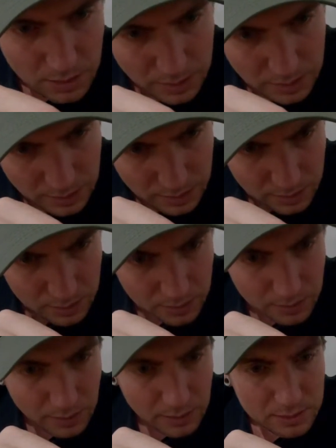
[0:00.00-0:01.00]
and
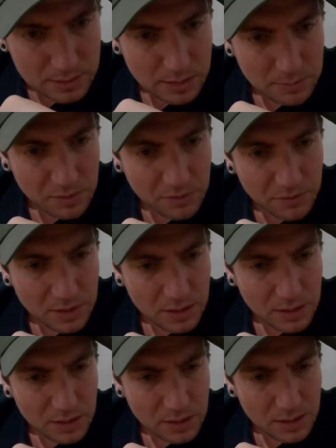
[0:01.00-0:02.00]
they seem to
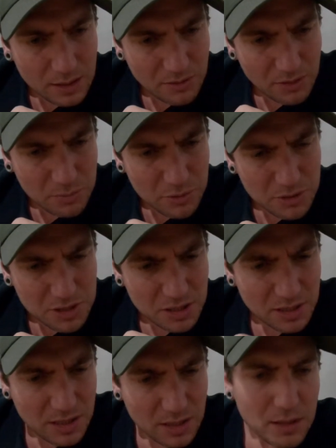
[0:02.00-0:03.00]
fit. And if I push it
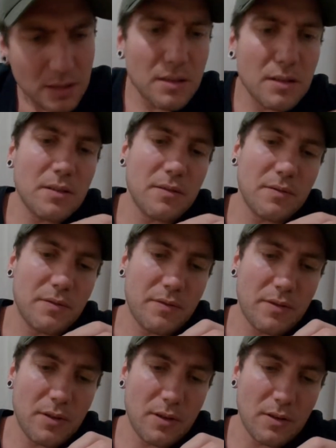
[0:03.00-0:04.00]
in
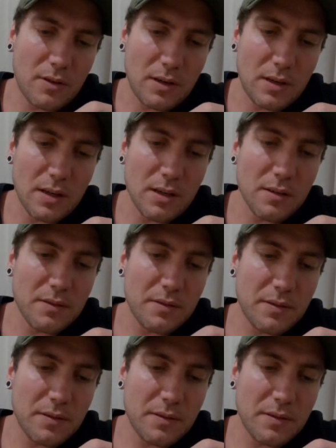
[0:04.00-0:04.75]
further enough,